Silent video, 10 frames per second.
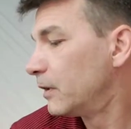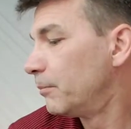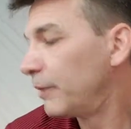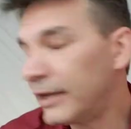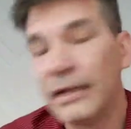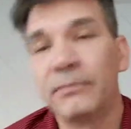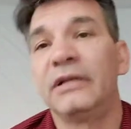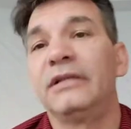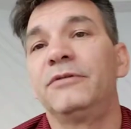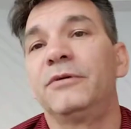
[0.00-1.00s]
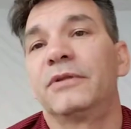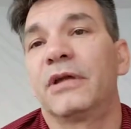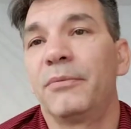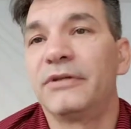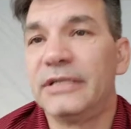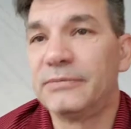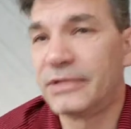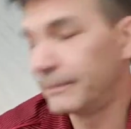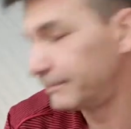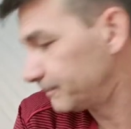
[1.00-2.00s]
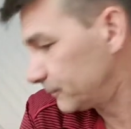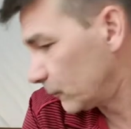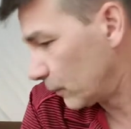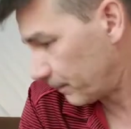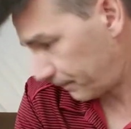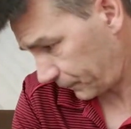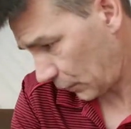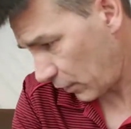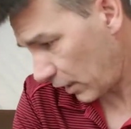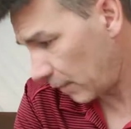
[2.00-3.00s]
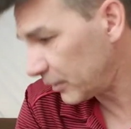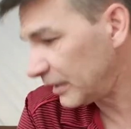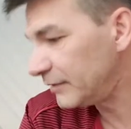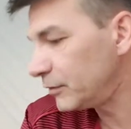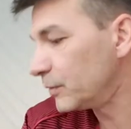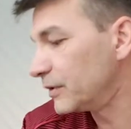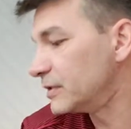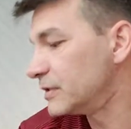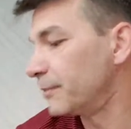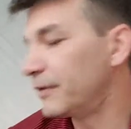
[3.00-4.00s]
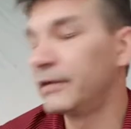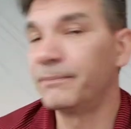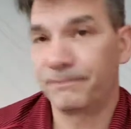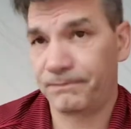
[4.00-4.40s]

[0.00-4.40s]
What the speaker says: But I'm going to leave you with a couple of tips here, or I'm going to leave you with something